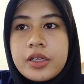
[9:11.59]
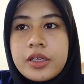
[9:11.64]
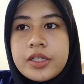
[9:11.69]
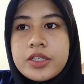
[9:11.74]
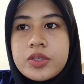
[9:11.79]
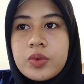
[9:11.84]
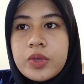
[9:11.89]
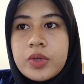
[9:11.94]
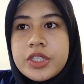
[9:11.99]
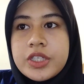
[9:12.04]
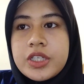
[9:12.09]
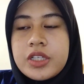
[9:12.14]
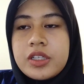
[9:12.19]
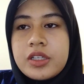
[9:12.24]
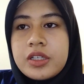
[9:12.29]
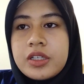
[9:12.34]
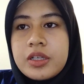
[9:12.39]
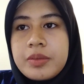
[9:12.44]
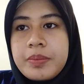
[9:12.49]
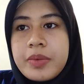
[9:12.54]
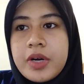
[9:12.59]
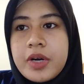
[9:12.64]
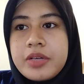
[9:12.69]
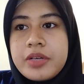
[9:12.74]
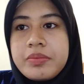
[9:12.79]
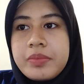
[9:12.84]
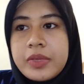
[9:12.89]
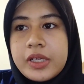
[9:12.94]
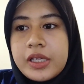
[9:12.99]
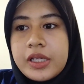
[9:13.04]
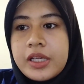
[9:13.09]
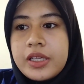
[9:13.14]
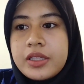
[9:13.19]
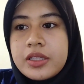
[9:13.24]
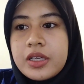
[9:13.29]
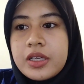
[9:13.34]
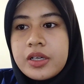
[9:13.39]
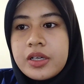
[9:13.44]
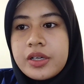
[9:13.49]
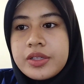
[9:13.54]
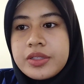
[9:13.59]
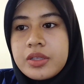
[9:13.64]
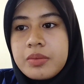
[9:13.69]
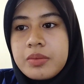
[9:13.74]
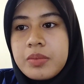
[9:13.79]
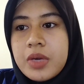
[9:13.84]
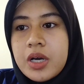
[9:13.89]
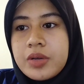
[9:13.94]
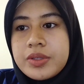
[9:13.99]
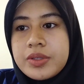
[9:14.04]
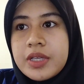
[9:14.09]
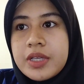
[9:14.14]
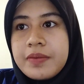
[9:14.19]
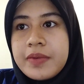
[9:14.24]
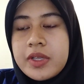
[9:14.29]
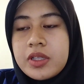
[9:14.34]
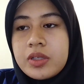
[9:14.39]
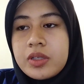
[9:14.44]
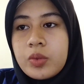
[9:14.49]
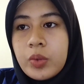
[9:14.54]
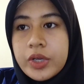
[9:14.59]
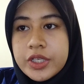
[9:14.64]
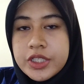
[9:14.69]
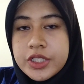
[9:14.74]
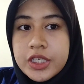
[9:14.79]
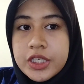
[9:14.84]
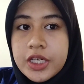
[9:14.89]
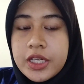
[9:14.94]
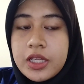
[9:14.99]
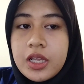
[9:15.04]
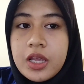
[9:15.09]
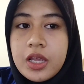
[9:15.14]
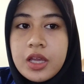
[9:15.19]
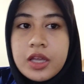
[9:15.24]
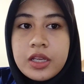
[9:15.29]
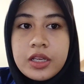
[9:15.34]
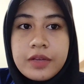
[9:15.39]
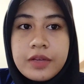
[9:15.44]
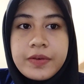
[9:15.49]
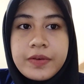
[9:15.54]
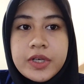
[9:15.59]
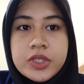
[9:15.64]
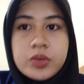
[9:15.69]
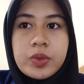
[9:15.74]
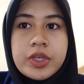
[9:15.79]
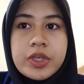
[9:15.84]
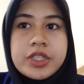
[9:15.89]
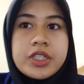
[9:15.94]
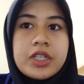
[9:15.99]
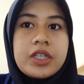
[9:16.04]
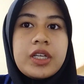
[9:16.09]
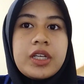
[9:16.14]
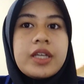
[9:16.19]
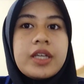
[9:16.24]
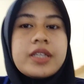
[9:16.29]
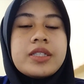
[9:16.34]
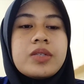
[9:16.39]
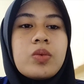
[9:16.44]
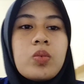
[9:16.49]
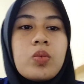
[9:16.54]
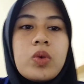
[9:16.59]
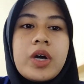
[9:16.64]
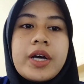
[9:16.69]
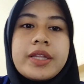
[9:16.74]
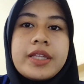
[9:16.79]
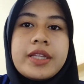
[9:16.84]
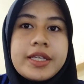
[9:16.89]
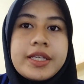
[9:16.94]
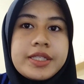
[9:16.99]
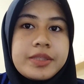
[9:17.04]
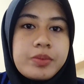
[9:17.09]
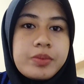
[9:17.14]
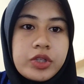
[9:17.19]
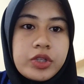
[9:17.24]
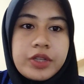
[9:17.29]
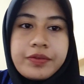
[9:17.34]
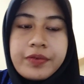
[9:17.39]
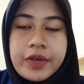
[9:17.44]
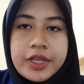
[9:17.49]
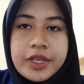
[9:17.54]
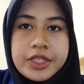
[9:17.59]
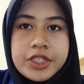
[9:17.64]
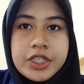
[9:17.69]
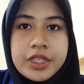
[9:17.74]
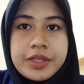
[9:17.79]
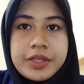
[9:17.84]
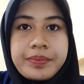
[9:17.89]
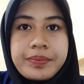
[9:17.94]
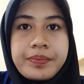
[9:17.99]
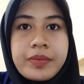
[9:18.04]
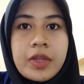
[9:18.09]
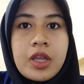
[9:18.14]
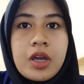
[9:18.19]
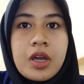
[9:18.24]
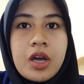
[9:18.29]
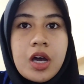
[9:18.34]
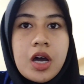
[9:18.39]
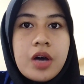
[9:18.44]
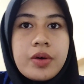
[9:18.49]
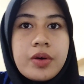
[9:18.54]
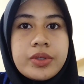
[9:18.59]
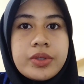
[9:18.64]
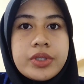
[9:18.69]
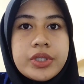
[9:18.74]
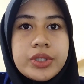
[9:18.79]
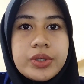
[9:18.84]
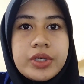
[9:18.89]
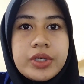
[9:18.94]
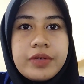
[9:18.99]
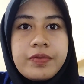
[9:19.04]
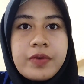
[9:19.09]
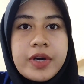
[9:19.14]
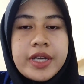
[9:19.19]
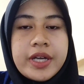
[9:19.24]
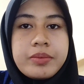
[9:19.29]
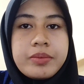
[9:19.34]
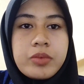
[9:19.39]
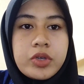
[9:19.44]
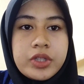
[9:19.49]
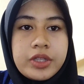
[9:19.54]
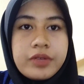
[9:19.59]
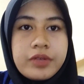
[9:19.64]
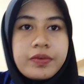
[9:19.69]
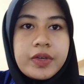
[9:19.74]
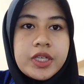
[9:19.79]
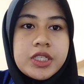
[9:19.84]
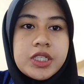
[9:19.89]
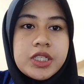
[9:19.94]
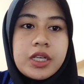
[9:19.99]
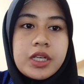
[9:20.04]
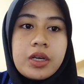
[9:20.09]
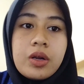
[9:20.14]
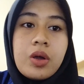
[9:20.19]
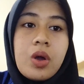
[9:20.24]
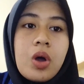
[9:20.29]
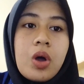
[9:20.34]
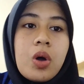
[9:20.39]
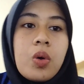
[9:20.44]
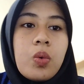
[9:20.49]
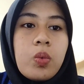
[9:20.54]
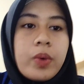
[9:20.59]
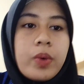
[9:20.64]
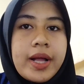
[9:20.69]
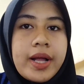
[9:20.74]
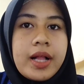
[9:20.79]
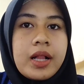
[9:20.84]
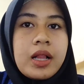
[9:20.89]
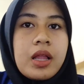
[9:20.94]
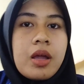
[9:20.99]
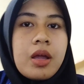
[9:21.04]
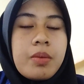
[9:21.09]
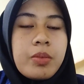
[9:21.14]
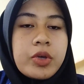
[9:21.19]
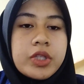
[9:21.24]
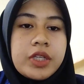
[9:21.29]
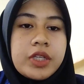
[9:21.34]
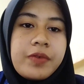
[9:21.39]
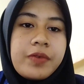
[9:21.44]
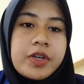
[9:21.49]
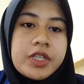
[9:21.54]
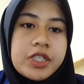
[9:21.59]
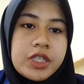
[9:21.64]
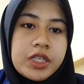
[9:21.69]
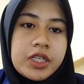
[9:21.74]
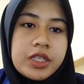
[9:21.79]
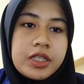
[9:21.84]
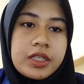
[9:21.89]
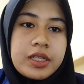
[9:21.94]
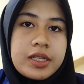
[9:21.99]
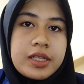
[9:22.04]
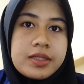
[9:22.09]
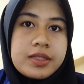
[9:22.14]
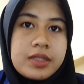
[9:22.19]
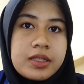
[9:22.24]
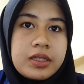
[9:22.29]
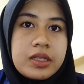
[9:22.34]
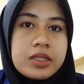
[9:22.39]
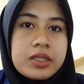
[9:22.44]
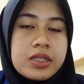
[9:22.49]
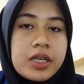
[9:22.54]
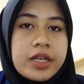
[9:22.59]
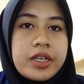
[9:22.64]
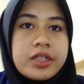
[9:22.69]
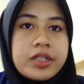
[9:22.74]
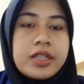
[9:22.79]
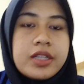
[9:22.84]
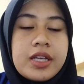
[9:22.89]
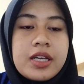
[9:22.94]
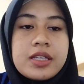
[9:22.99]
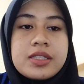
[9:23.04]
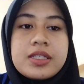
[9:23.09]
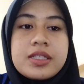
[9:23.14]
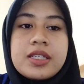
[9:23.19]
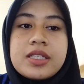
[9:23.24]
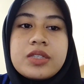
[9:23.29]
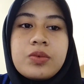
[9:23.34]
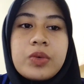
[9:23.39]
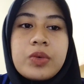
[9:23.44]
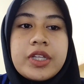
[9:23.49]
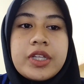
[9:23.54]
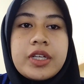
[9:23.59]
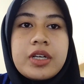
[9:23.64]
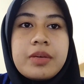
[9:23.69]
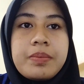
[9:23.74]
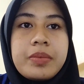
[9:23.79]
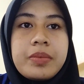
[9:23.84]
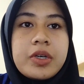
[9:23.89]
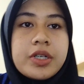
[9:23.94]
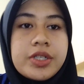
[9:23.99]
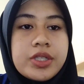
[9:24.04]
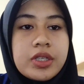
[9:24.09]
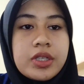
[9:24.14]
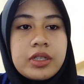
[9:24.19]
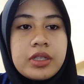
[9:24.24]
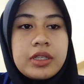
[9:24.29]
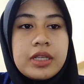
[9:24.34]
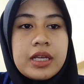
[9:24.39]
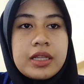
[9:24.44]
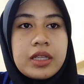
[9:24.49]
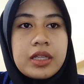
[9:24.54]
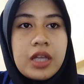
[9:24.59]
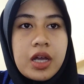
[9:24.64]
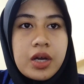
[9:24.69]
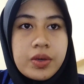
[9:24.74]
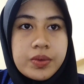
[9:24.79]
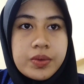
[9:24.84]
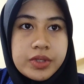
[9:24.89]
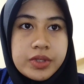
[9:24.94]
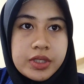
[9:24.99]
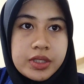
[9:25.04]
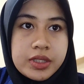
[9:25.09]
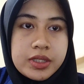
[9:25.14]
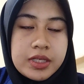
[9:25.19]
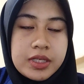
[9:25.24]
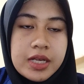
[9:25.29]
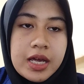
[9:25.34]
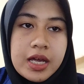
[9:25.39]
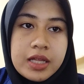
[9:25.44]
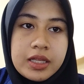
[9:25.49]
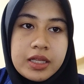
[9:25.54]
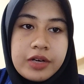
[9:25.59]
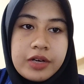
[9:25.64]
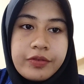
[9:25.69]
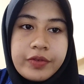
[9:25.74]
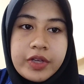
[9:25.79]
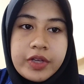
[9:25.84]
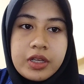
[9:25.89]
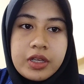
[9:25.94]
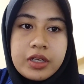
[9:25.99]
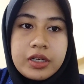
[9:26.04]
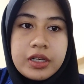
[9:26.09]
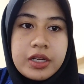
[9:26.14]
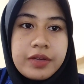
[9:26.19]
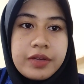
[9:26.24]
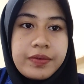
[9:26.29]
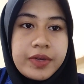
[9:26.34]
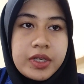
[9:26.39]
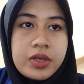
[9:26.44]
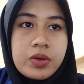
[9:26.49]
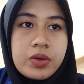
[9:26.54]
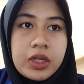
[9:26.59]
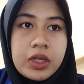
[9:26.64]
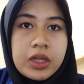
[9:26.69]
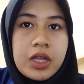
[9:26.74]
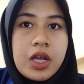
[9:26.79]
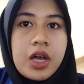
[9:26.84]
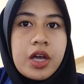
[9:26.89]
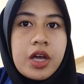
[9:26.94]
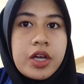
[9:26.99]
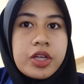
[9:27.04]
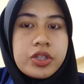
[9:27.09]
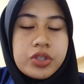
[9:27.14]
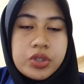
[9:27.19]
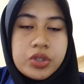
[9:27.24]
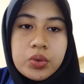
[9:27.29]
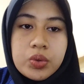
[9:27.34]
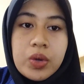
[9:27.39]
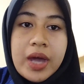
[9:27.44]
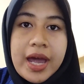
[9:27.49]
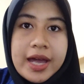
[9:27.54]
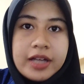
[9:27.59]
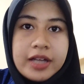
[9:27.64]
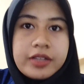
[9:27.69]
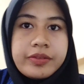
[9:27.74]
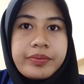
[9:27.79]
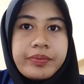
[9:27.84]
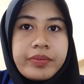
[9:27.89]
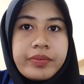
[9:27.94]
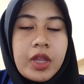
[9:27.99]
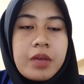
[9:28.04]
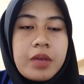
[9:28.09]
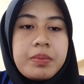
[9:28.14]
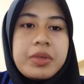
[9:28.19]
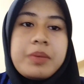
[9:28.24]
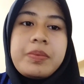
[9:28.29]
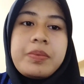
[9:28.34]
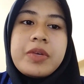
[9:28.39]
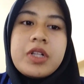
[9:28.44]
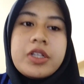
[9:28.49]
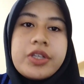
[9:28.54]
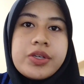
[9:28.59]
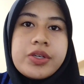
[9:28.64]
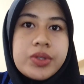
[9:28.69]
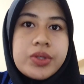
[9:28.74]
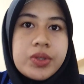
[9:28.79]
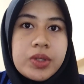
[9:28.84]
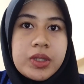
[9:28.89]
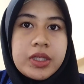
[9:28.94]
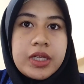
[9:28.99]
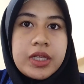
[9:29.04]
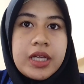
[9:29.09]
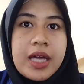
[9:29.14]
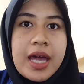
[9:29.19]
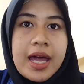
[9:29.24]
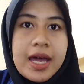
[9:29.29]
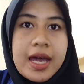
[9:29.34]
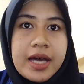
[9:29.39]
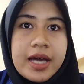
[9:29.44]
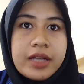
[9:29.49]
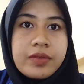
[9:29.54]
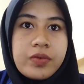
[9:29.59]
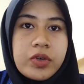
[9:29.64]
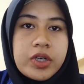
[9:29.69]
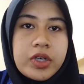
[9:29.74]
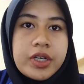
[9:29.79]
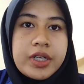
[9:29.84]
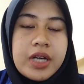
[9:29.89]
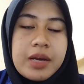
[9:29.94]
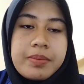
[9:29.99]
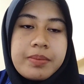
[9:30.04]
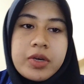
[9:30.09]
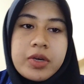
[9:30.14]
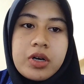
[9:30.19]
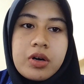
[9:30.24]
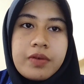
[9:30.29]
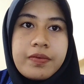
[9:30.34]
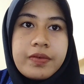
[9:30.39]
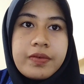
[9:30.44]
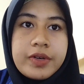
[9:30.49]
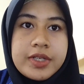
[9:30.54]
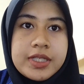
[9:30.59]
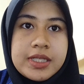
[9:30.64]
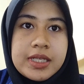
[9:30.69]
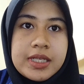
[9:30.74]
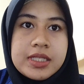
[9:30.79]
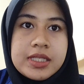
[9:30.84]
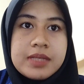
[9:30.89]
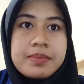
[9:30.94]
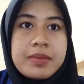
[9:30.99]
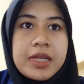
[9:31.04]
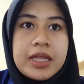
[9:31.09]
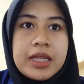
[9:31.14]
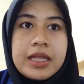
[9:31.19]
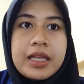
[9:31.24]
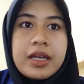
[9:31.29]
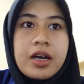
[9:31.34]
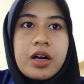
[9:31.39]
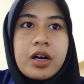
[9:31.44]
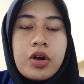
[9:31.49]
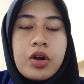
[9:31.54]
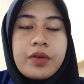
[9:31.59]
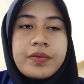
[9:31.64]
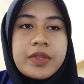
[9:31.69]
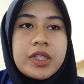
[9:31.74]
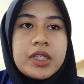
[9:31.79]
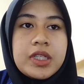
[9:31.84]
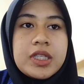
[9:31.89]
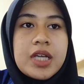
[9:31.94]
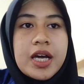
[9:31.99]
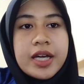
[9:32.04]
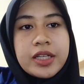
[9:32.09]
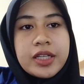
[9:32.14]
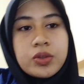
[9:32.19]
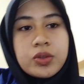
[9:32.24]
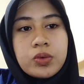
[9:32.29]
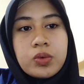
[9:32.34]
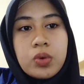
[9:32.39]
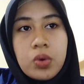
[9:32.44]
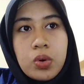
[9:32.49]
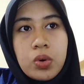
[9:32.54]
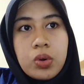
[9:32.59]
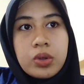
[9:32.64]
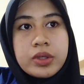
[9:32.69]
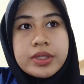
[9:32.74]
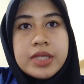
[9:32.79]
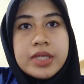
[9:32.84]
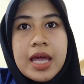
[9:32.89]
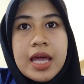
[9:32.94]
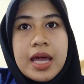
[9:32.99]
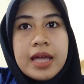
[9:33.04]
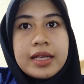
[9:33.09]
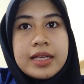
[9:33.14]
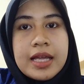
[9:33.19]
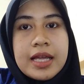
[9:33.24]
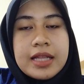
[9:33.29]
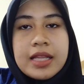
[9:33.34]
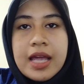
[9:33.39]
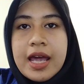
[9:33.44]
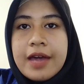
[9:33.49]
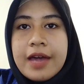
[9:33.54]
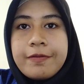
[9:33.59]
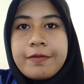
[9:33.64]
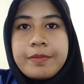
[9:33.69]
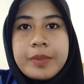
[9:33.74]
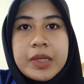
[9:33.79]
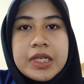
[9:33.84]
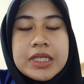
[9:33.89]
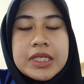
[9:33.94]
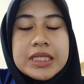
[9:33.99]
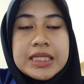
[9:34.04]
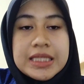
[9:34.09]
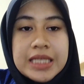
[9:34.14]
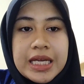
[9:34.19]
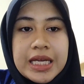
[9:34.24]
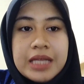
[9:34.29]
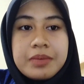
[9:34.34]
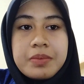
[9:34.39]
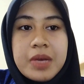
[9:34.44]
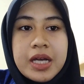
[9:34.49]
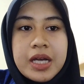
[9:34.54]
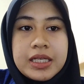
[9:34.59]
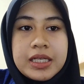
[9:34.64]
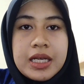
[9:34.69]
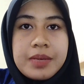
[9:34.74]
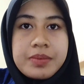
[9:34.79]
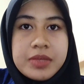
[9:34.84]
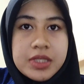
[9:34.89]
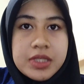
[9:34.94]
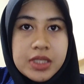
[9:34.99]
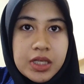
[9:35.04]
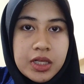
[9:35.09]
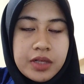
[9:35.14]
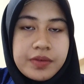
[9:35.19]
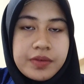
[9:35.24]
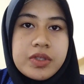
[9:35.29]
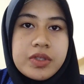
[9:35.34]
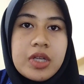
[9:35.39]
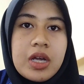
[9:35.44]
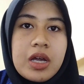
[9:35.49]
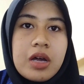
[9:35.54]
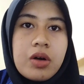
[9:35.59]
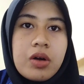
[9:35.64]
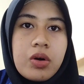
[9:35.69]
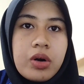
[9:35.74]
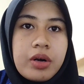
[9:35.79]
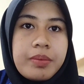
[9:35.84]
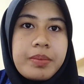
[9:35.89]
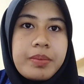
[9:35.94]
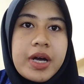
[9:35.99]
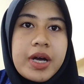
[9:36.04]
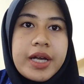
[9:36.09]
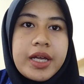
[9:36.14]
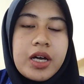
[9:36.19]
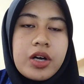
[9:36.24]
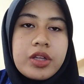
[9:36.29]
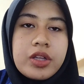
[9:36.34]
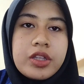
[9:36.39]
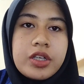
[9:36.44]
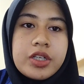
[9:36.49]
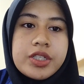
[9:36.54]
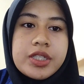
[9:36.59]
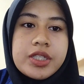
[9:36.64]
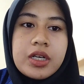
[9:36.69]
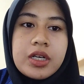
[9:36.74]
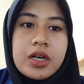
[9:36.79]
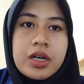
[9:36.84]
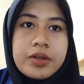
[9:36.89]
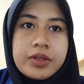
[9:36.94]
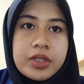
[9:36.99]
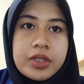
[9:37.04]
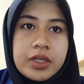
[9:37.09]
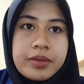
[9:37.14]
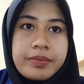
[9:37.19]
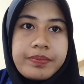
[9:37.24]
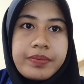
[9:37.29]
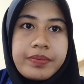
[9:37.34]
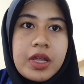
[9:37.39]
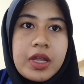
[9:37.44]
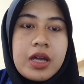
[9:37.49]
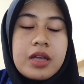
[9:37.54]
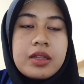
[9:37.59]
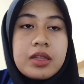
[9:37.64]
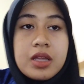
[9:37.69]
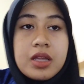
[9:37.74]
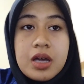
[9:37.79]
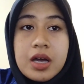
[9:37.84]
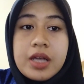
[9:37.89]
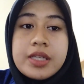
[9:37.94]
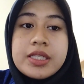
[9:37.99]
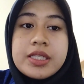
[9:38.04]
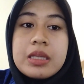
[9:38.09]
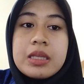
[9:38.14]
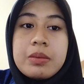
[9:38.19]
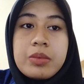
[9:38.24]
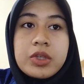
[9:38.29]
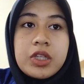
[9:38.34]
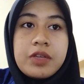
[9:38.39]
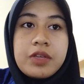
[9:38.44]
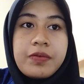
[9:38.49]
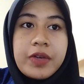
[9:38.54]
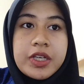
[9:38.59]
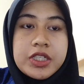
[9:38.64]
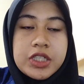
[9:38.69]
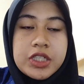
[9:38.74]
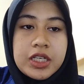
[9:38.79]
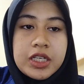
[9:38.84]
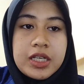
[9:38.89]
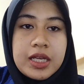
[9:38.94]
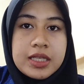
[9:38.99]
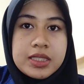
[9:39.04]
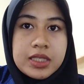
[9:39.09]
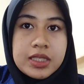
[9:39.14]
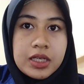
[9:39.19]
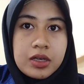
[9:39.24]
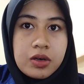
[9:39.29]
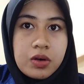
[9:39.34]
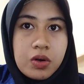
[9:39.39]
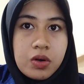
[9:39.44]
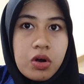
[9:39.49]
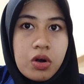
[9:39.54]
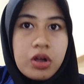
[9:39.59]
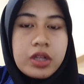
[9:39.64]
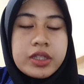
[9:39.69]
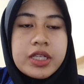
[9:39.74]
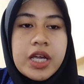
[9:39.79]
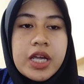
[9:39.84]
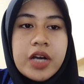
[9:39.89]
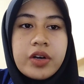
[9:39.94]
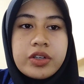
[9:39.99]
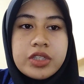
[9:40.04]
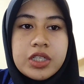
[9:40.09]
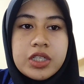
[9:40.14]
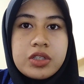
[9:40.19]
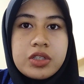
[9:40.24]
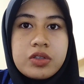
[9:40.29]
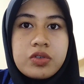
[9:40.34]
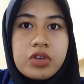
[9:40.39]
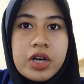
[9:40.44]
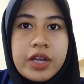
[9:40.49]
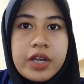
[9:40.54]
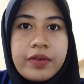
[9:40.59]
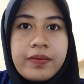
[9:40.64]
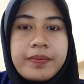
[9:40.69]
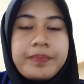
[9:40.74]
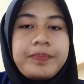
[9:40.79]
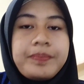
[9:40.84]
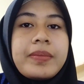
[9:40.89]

This question in the part B, there is about 7 questions. The first question is, what is motivation? How do you define motivation? Well, motivation is the desire that exists within a person that causes that individual to act. People usually act for a number of reasons, but they are often tied to goals that have been set by themselves or by others around them. Thus, motivation is a goal directed drive,